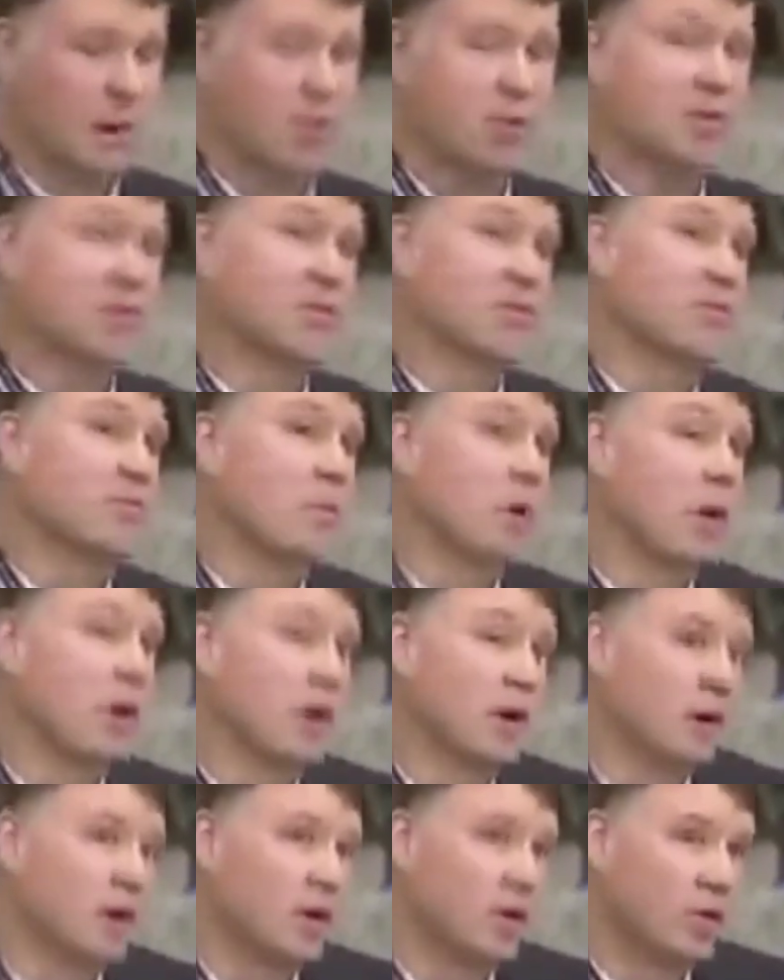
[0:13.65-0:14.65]
members of his
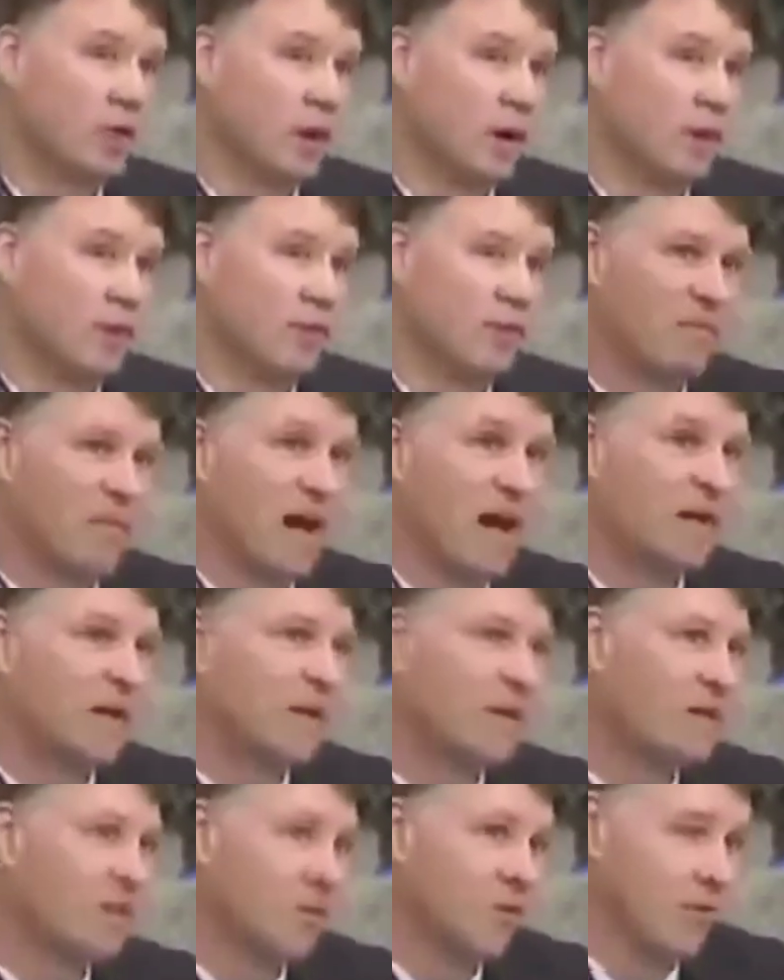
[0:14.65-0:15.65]
party who are
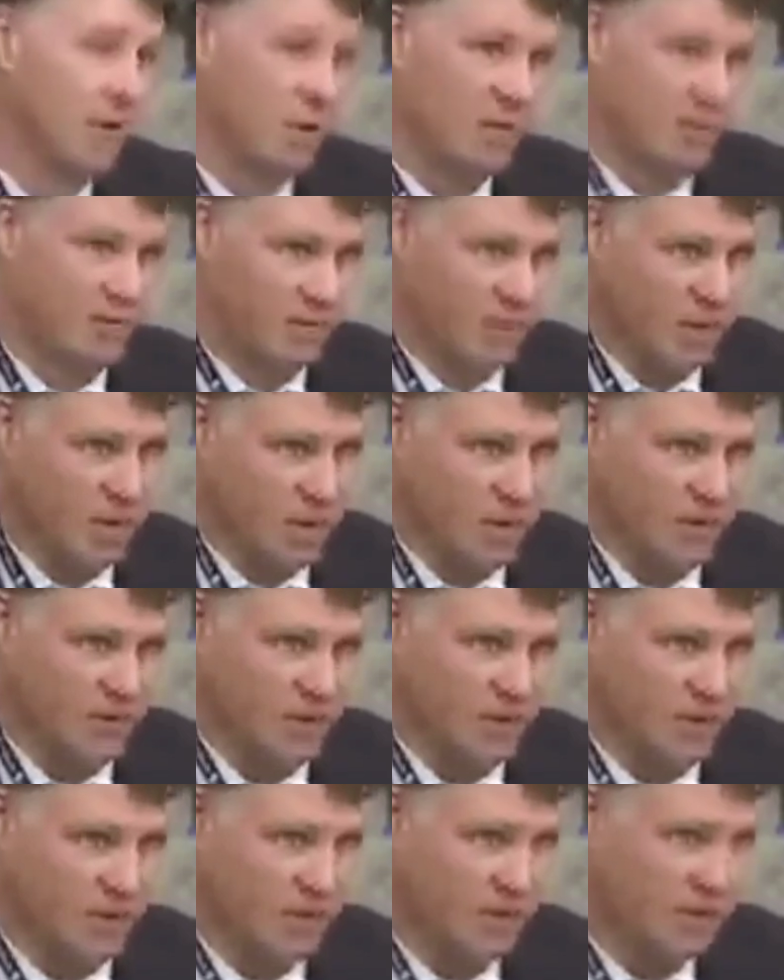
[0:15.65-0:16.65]
filing to run for
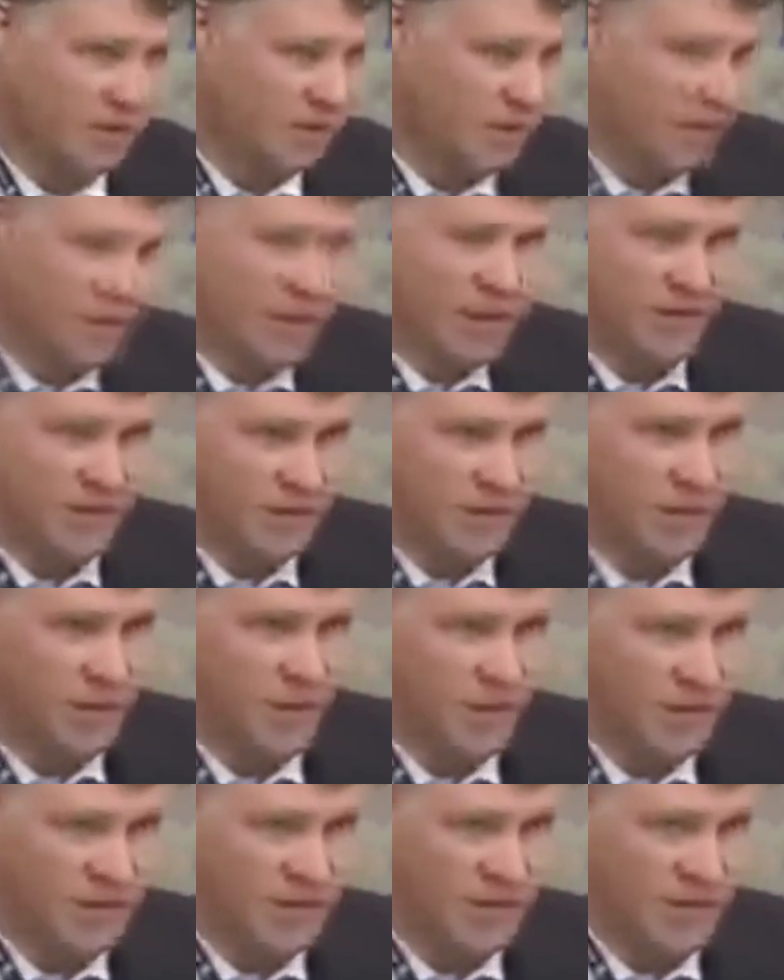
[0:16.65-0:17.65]
office, and there's a lot of
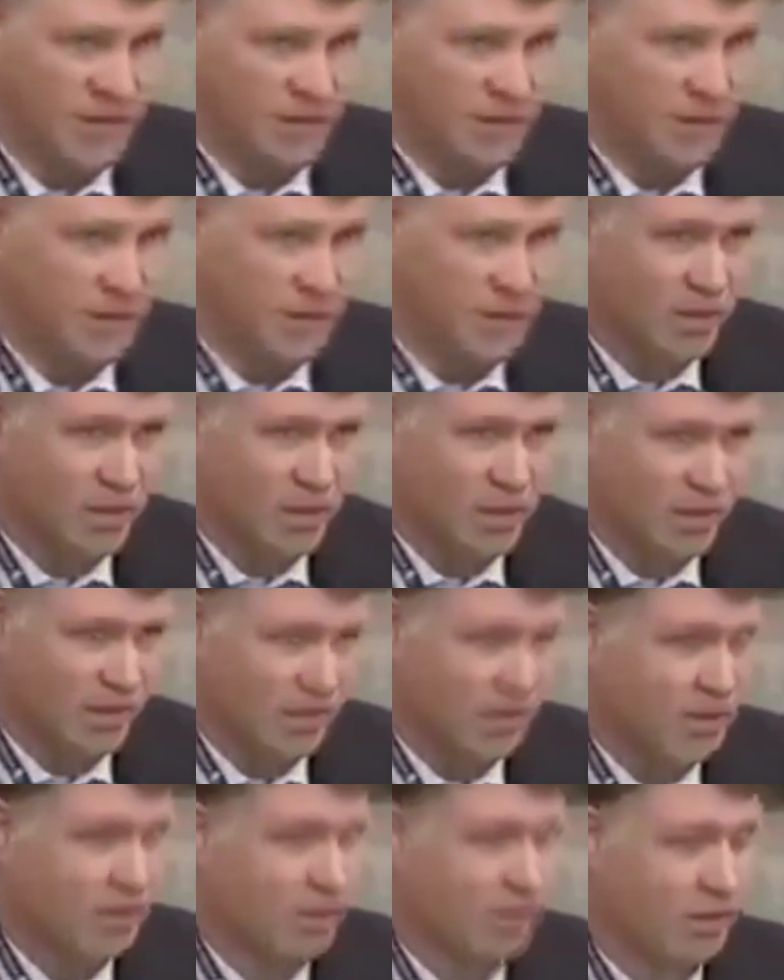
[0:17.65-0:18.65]
video evidence from around the
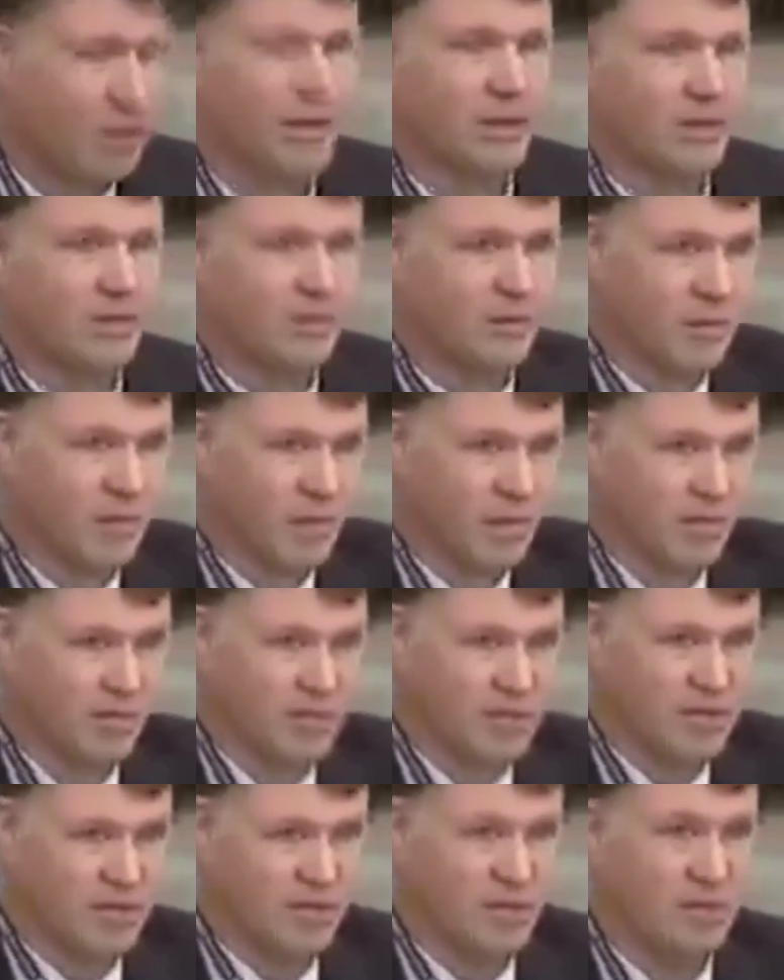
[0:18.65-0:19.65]
country that you, you
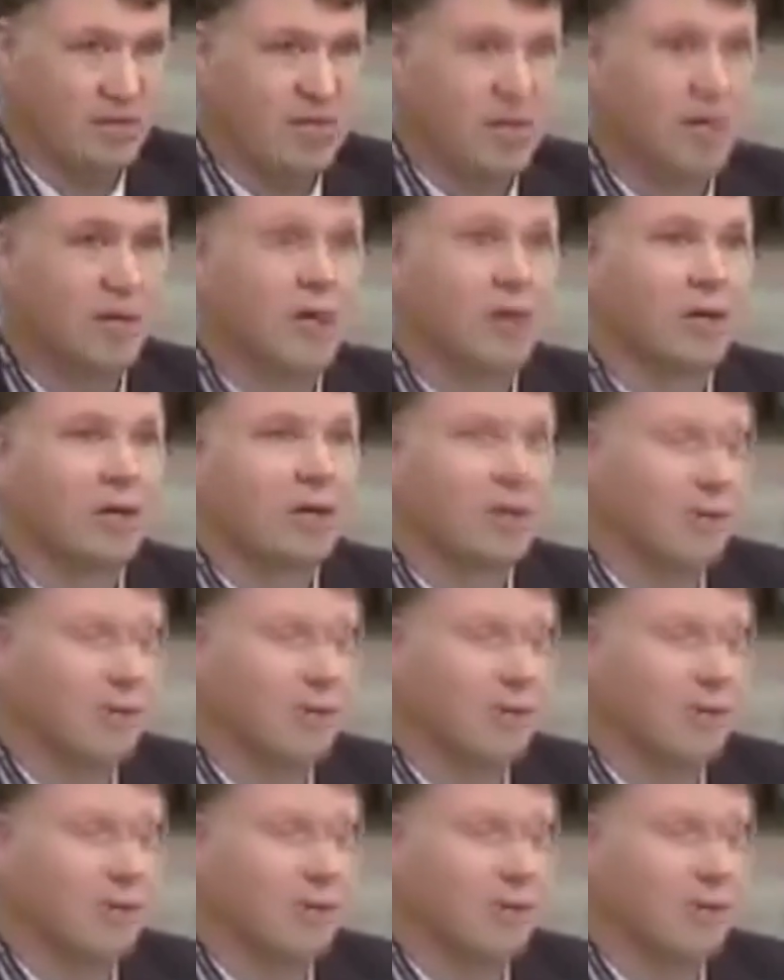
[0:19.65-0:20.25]
may have seen this,